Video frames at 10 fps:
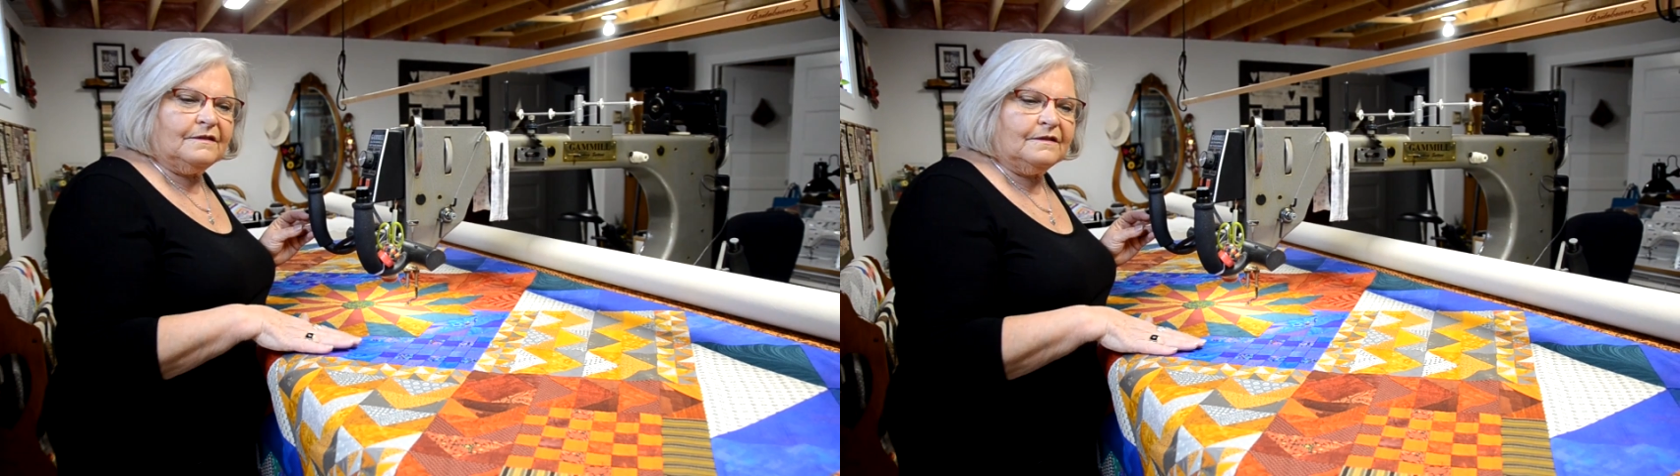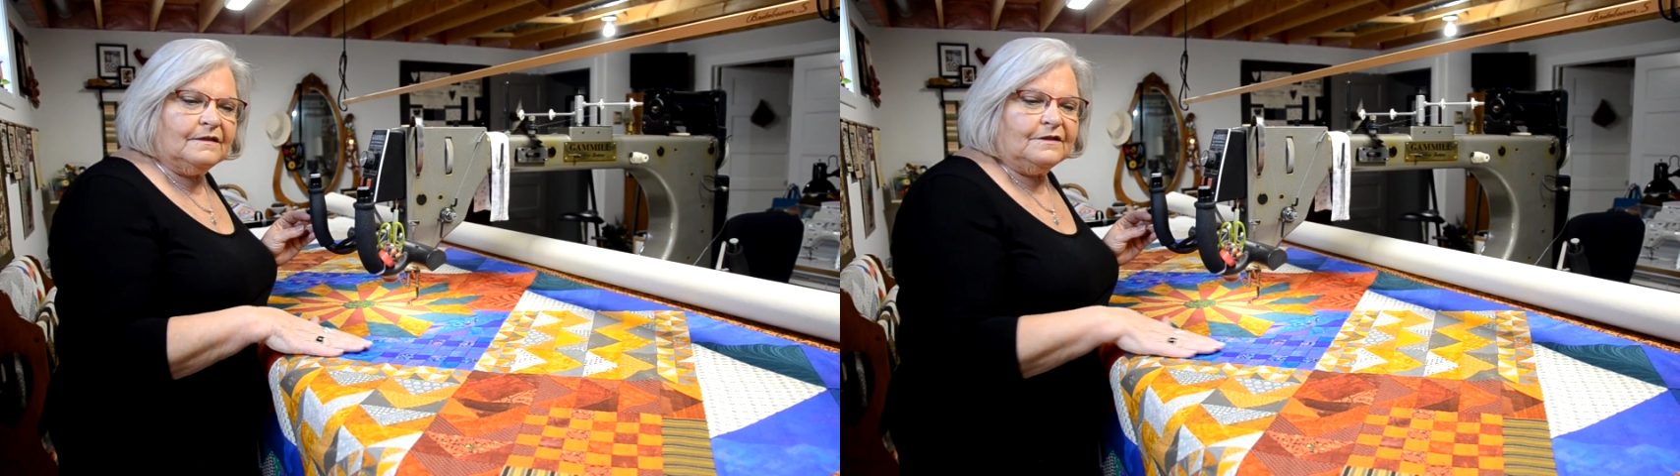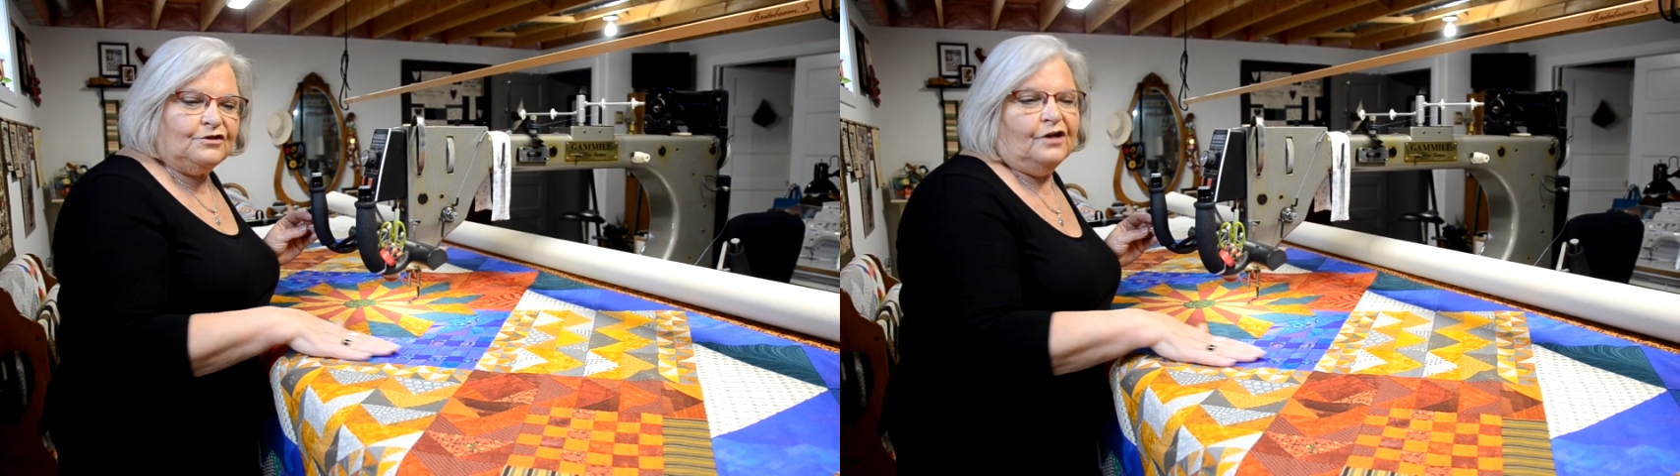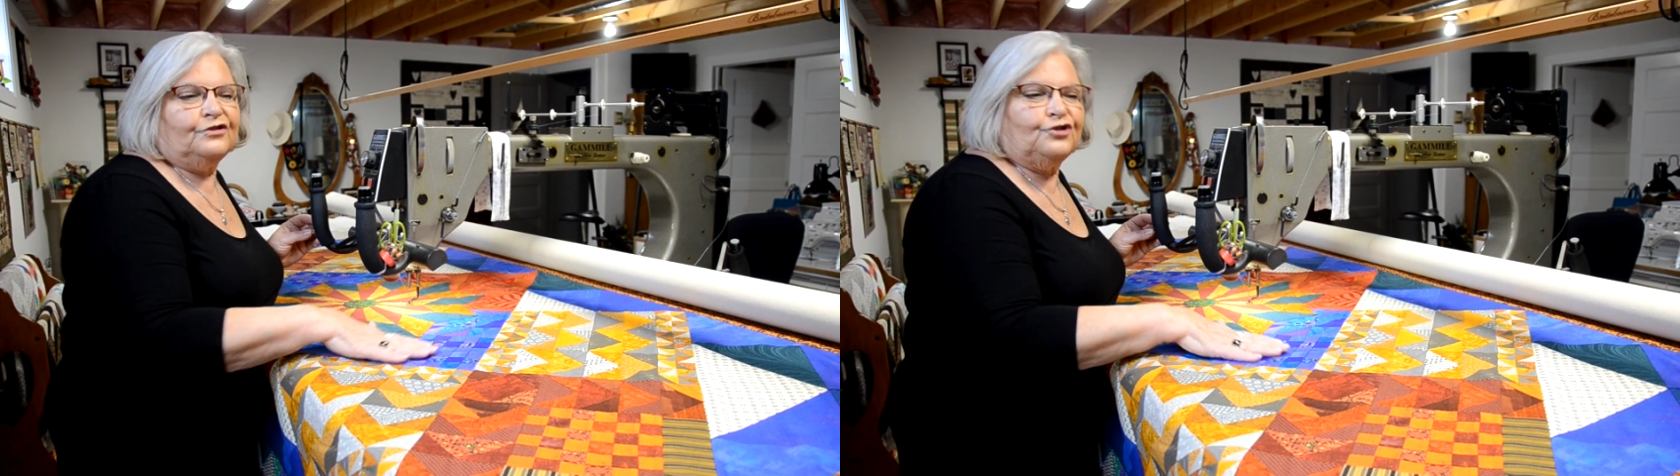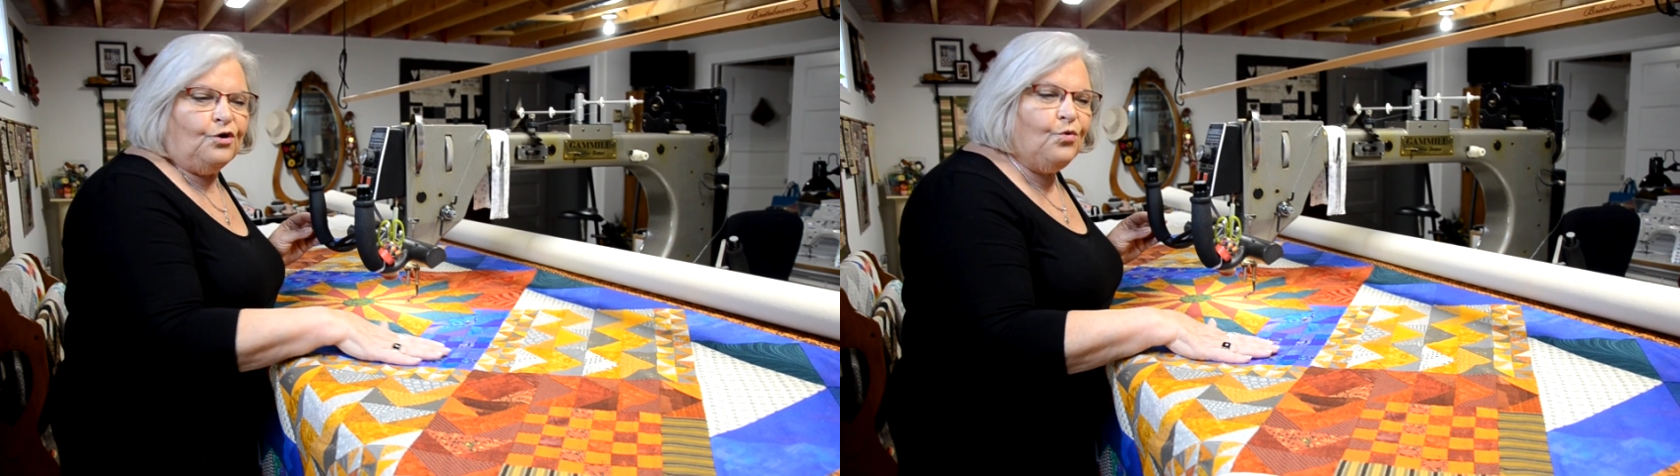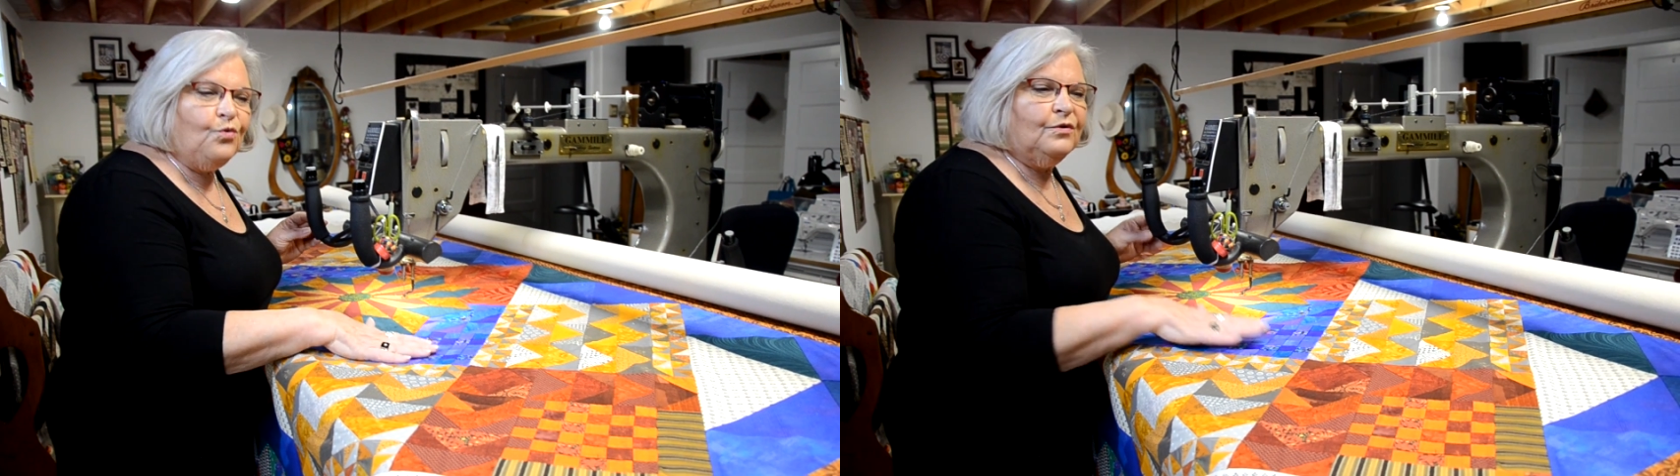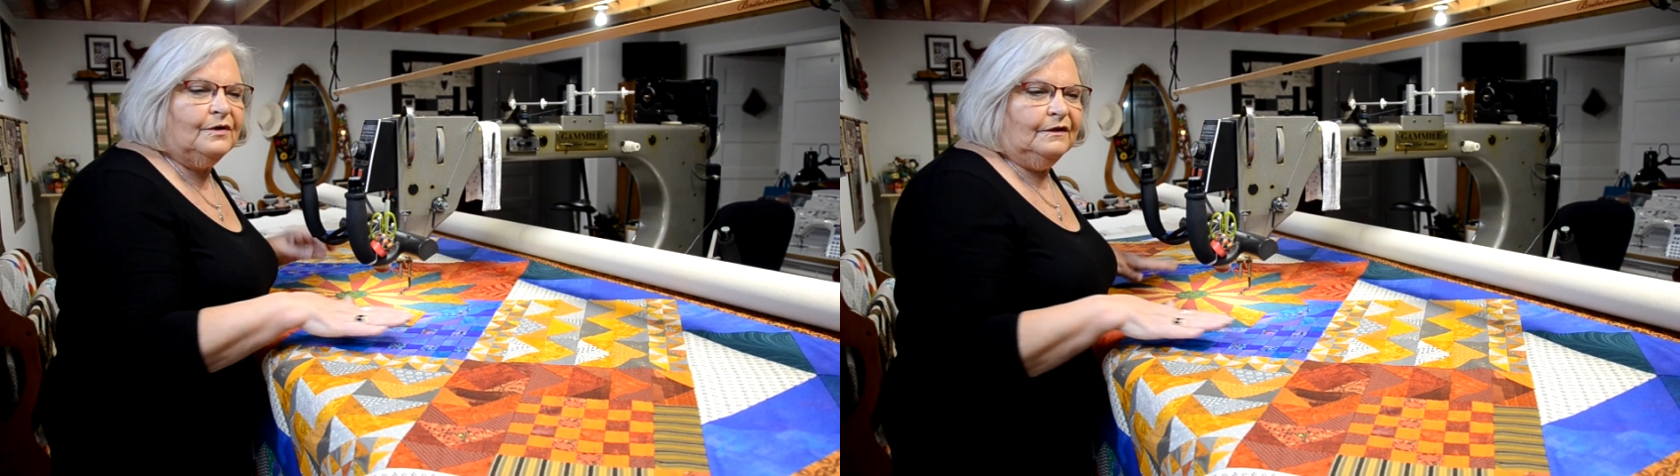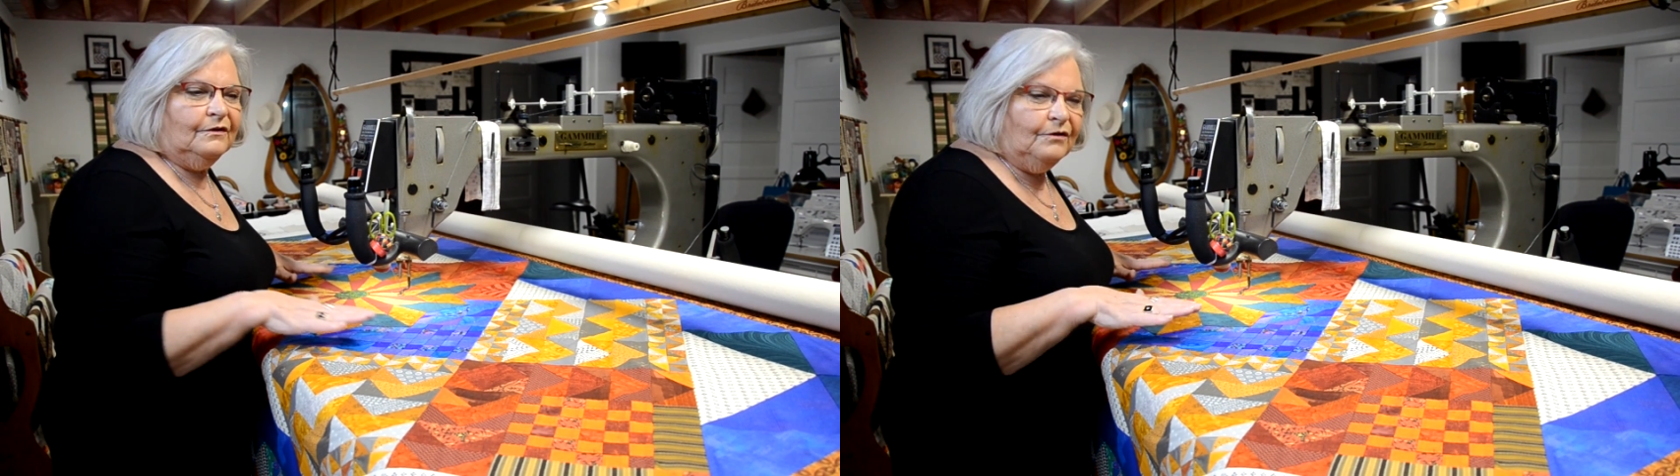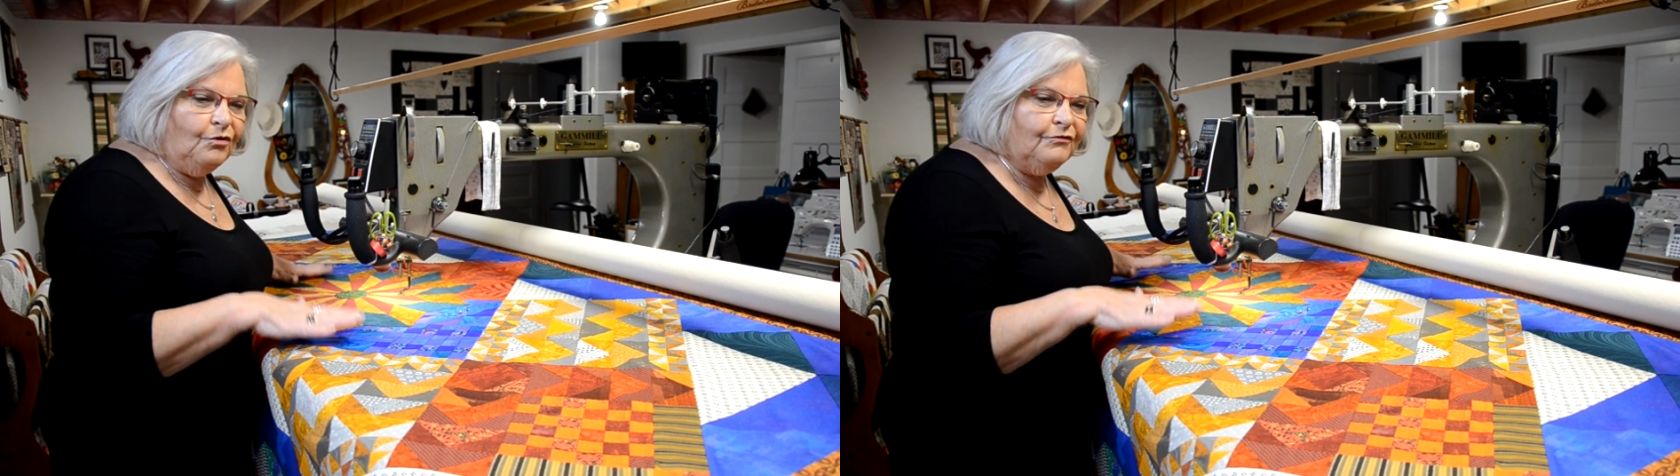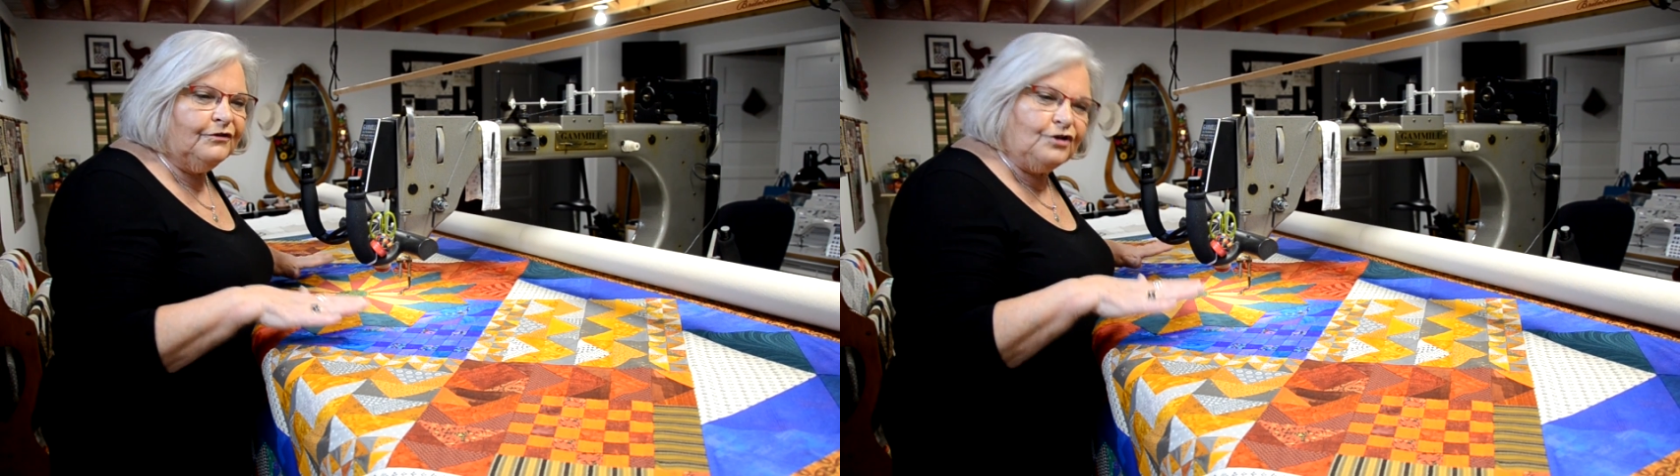does not show
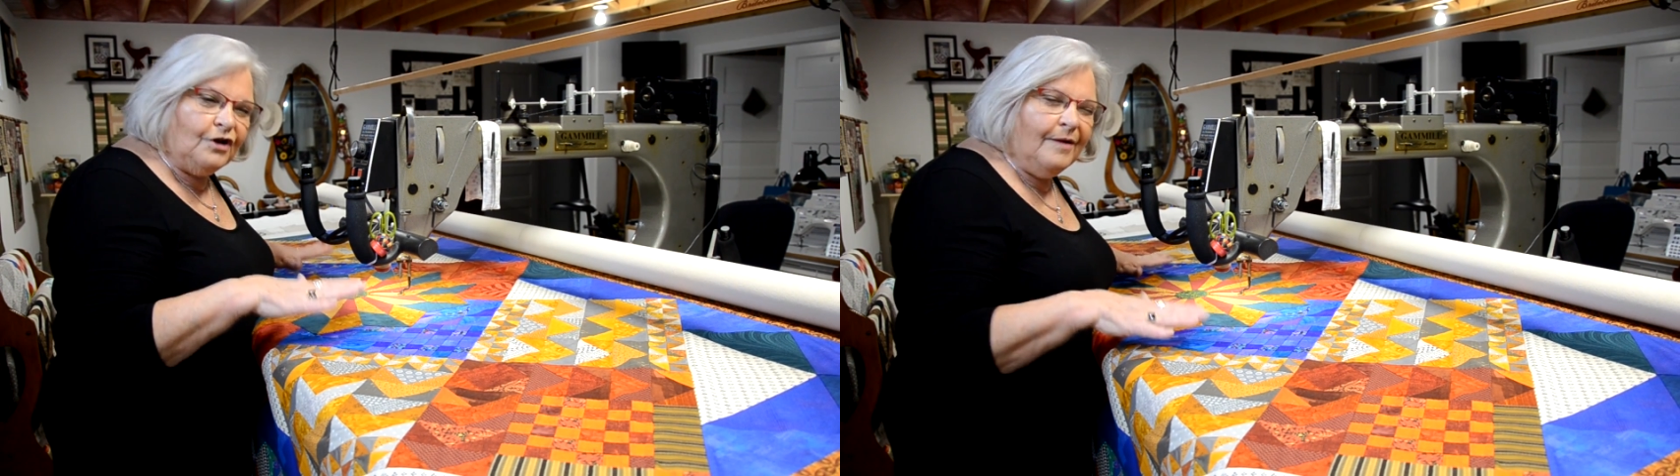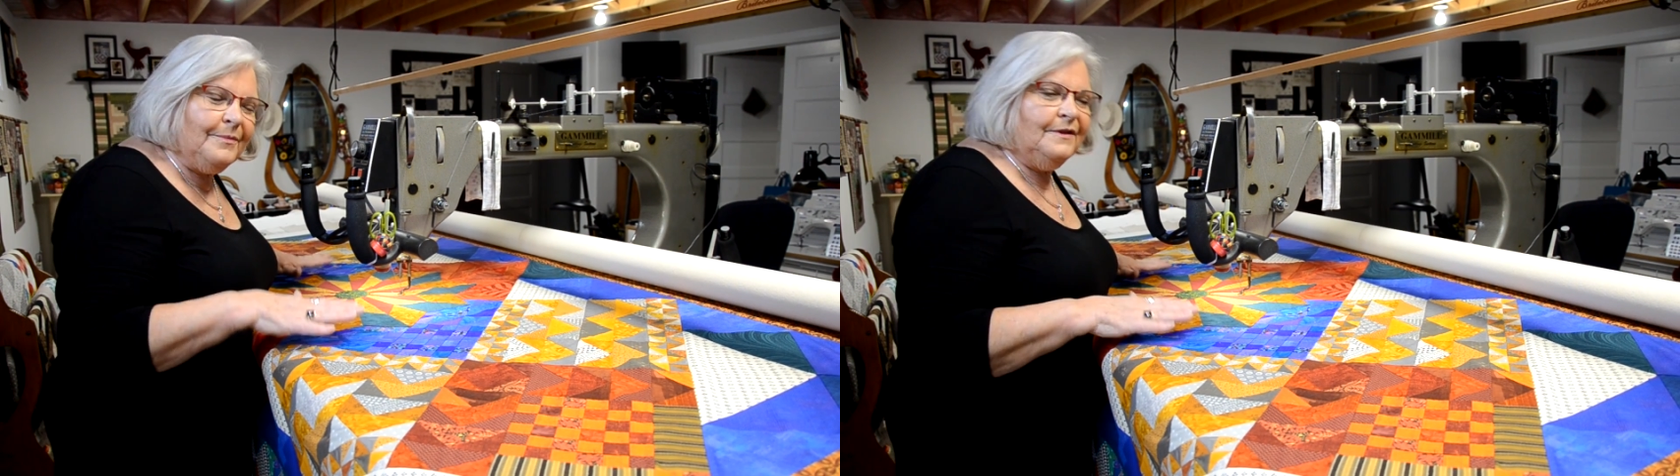over top of